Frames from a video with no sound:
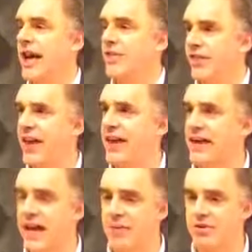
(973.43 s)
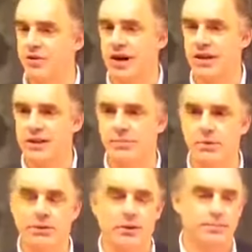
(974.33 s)
and think in abstract
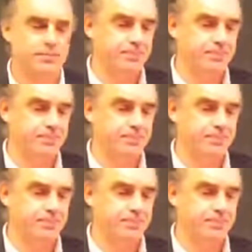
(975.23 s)
symbols.